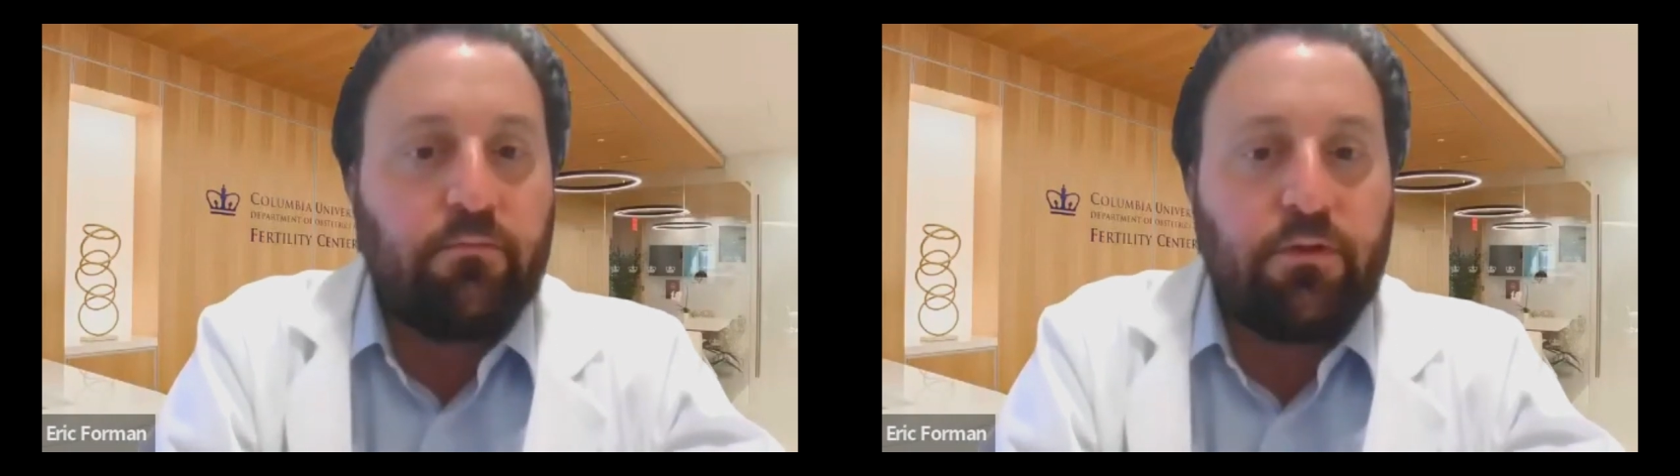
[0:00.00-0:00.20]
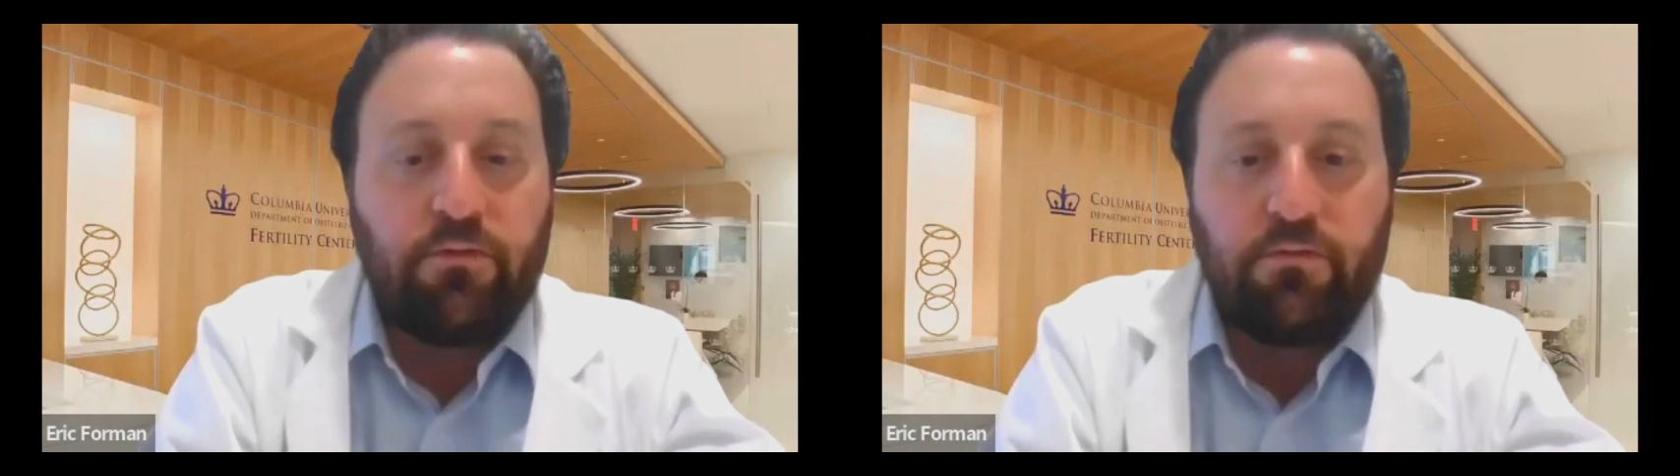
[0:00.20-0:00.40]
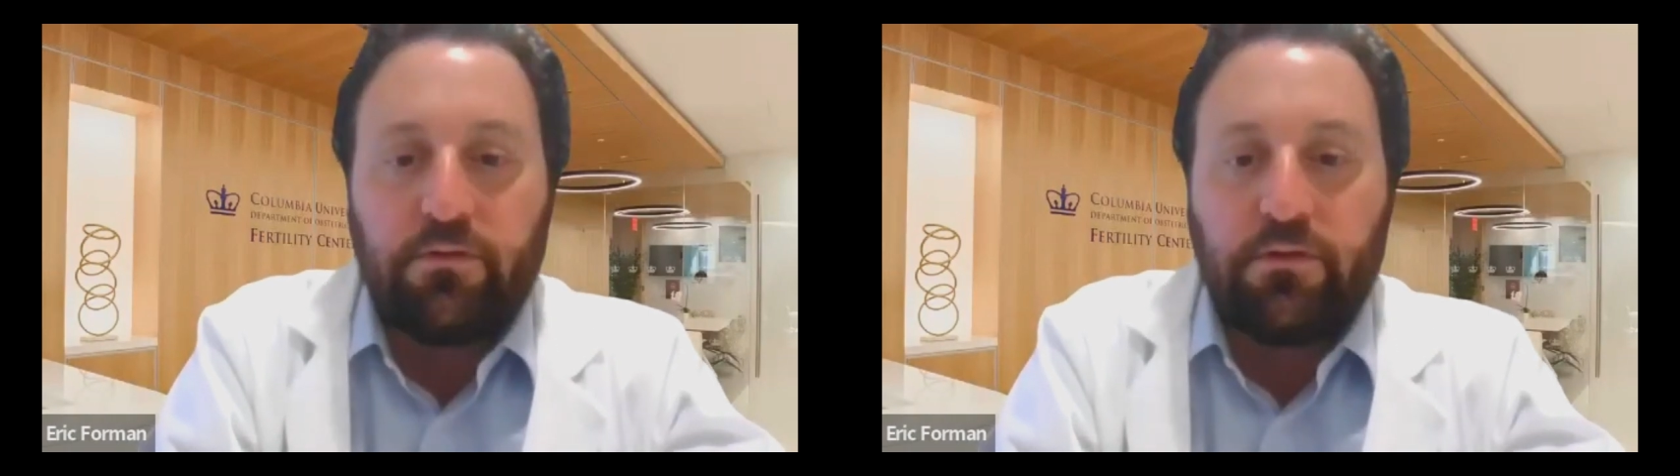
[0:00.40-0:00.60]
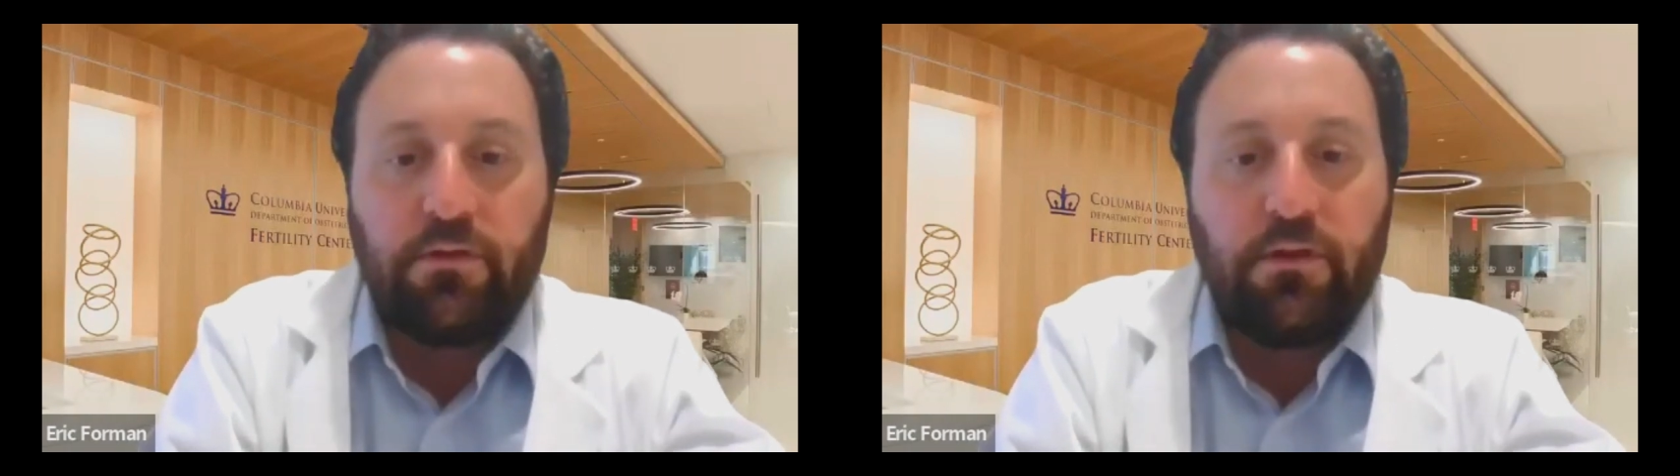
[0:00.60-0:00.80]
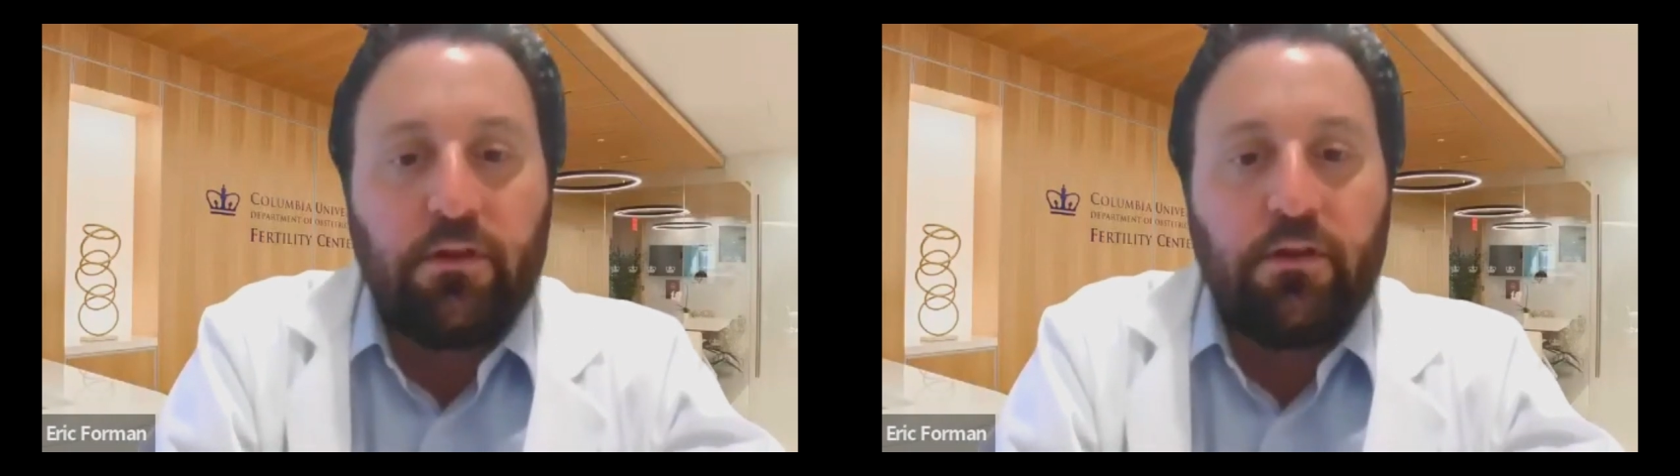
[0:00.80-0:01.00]

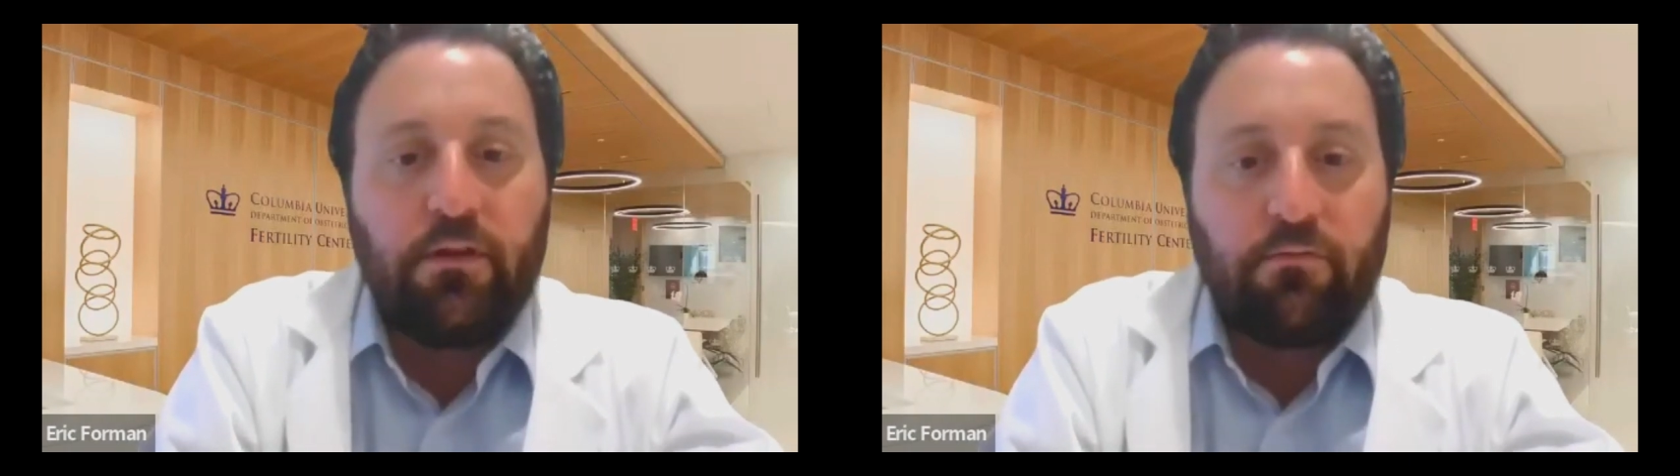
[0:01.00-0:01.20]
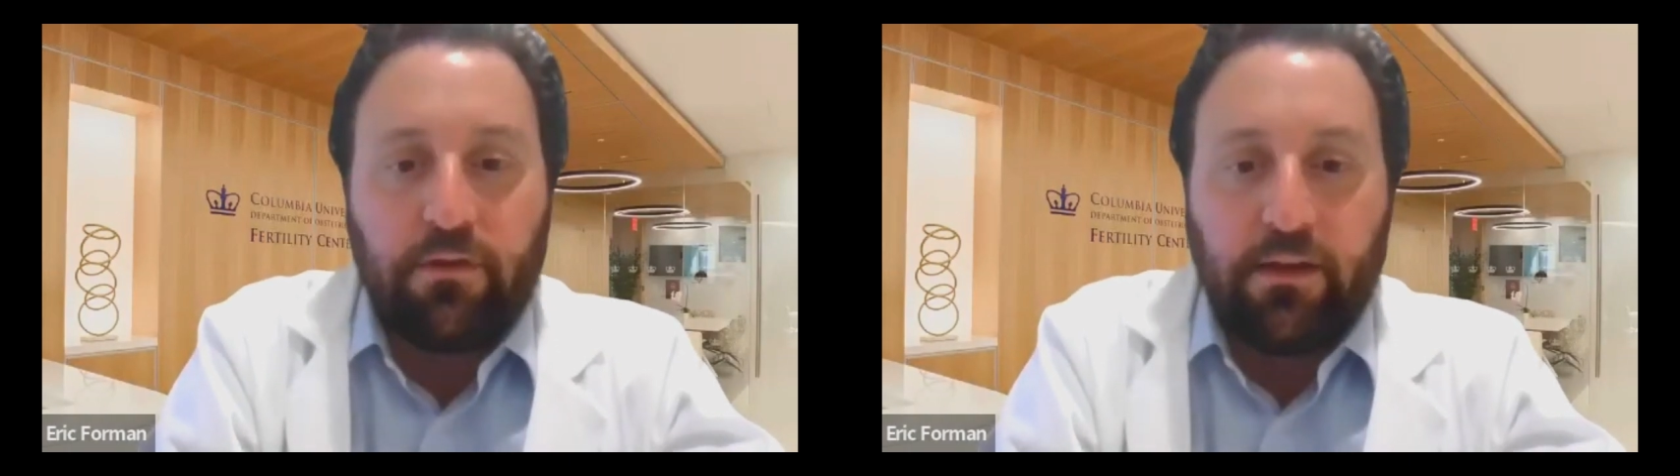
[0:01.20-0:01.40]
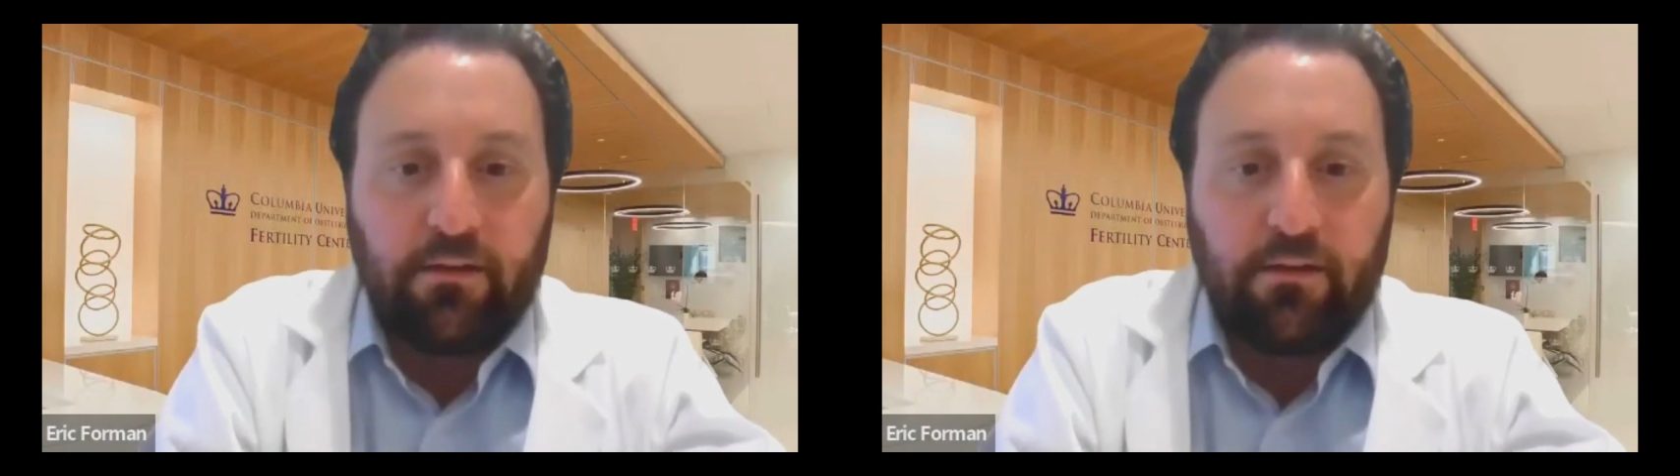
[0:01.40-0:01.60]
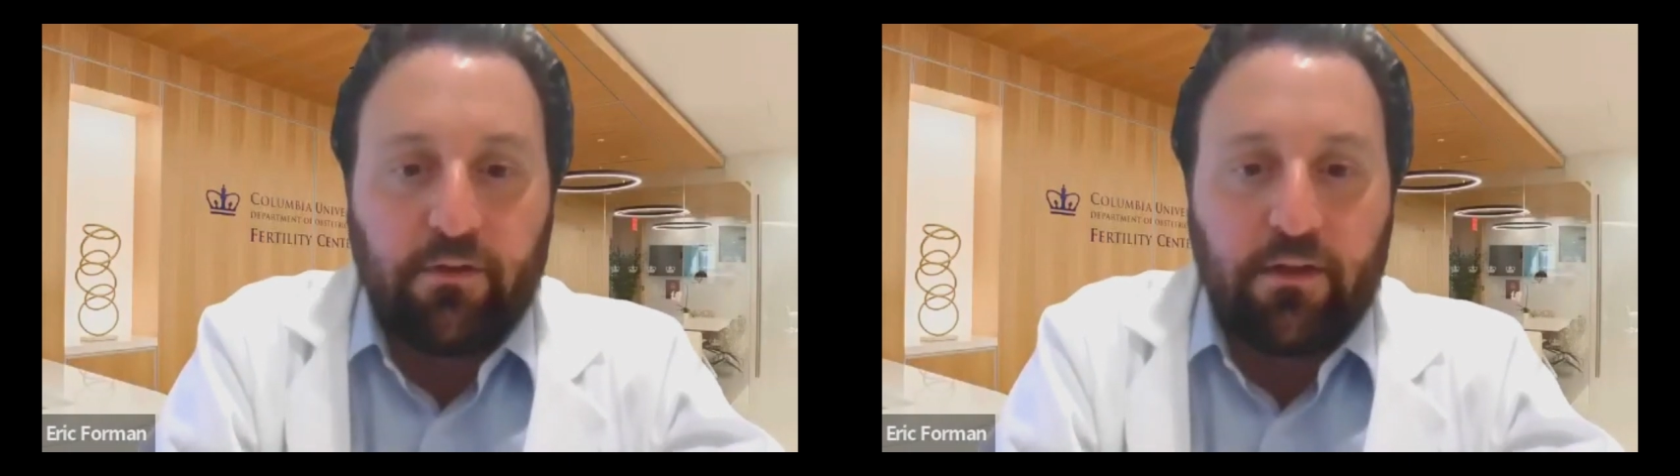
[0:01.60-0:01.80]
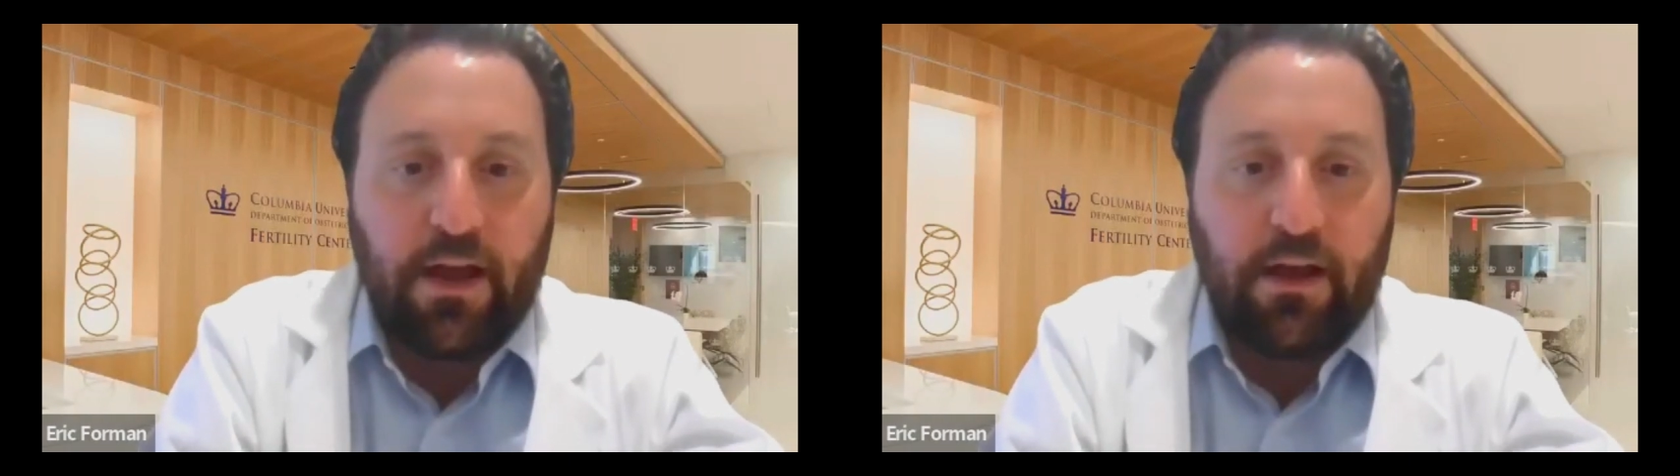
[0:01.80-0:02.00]
immune reason
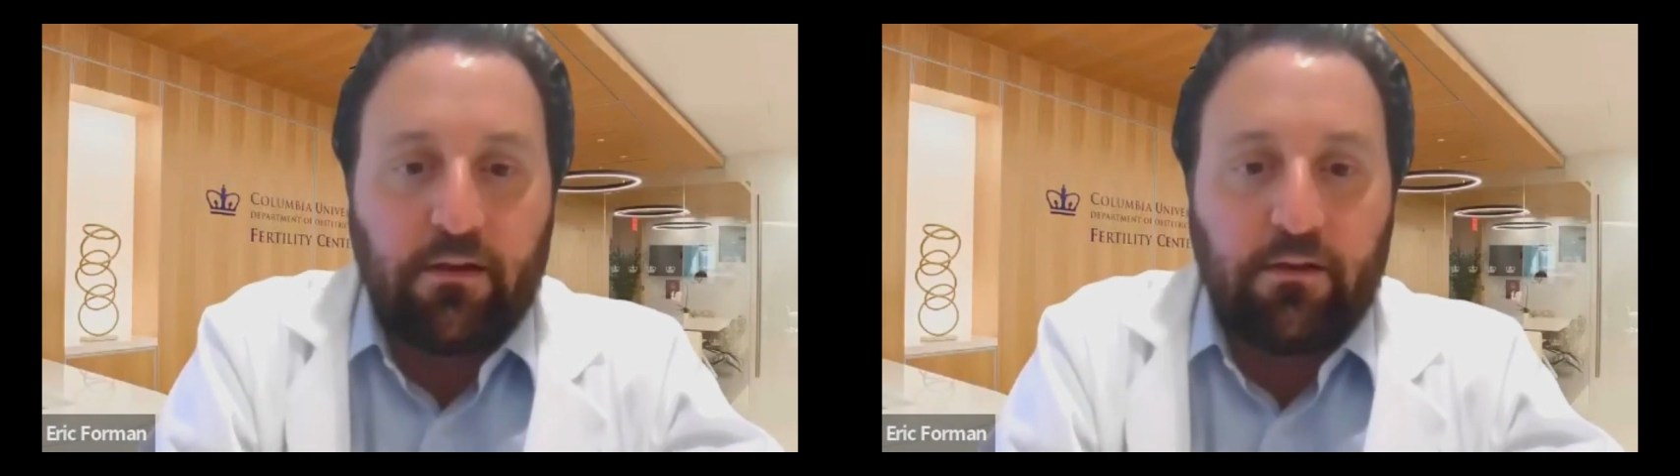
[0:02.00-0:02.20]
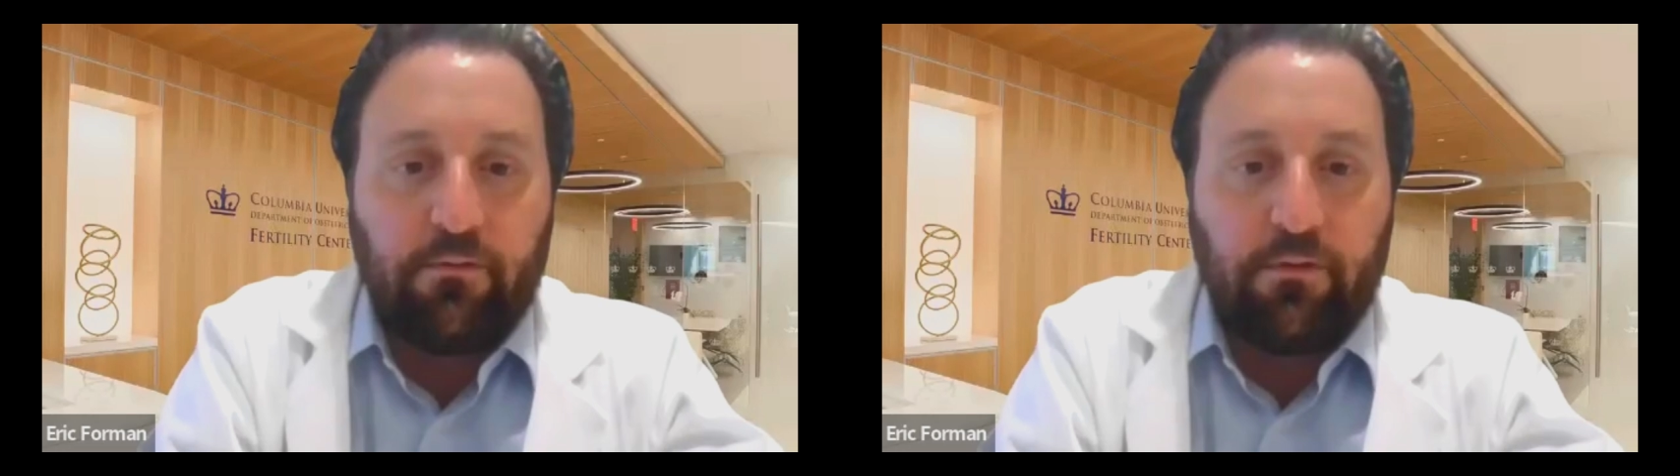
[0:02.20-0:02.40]
for that.